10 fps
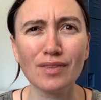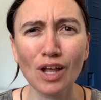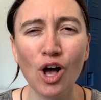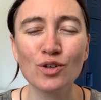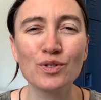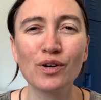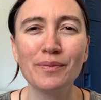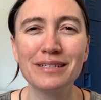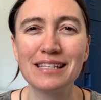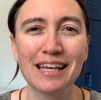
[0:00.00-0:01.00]
Also
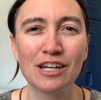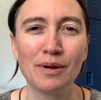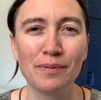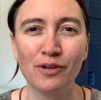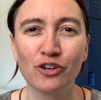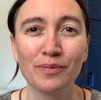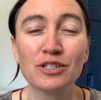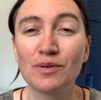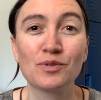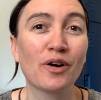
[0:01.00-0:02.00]
coming to the end of my pilgrimage,
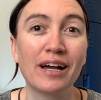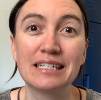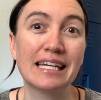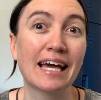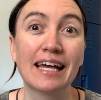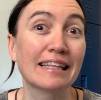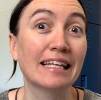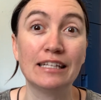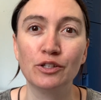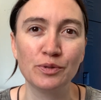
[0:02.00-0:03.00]
I'm trying to get
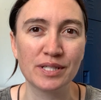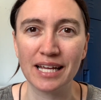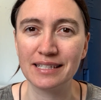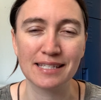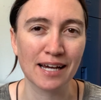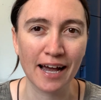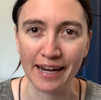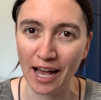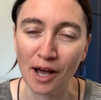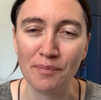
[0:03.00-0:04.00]
like loose ends tied
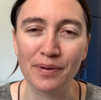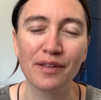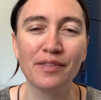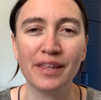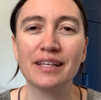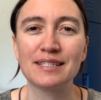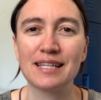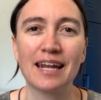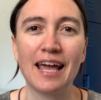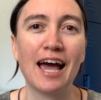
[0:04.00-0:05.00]
up, things
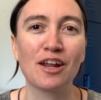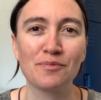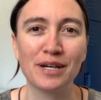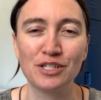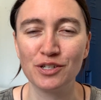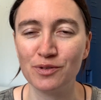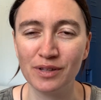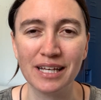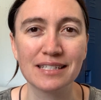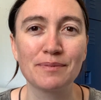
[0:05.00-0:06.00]
that I had on my to-do
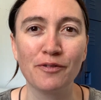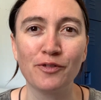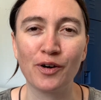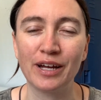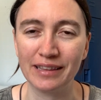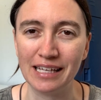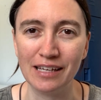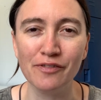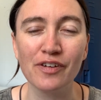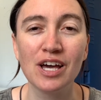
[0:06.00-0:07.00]
list before I
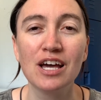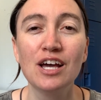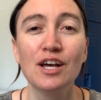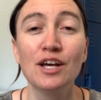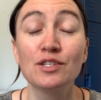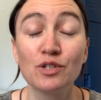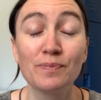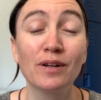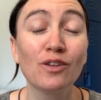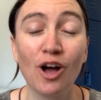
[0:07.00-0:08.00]
leave. So there's
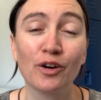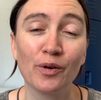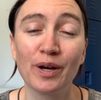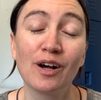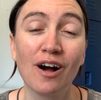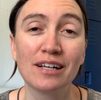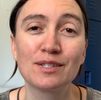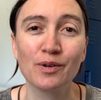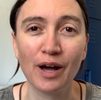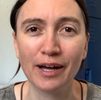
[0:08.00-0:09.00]
been a lot going on.
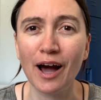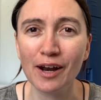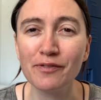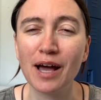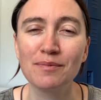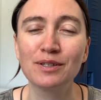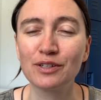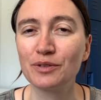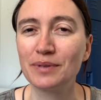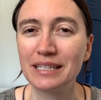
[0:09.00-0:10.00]
So I kind of am a
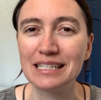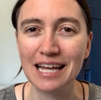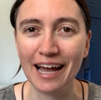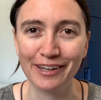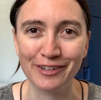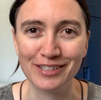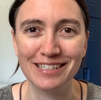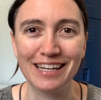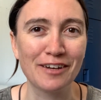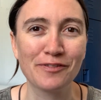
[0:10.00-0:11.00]
little bit tired
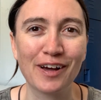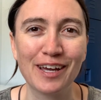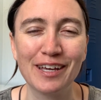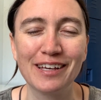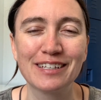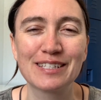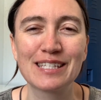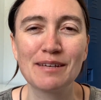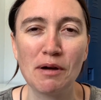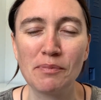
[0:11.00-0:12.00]
today if I
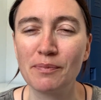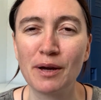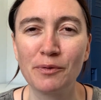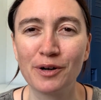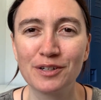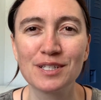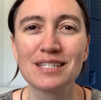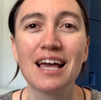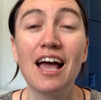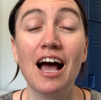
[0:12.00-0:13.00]
slip up in my words.
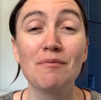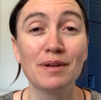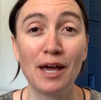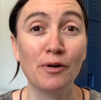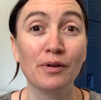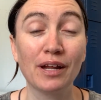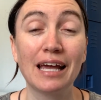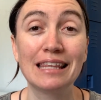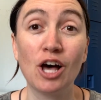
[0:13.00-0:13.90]
I've been out in the